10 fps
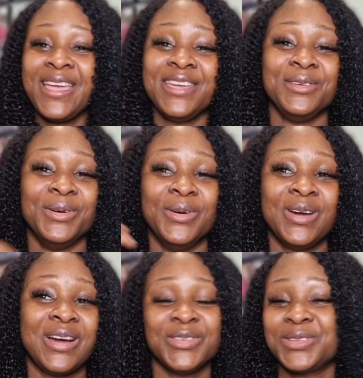you know,
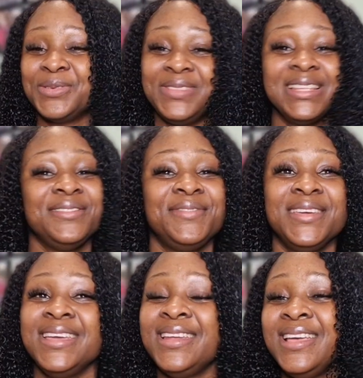cost of
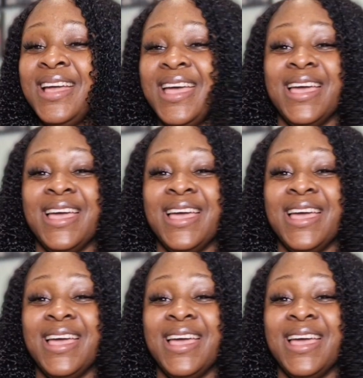living,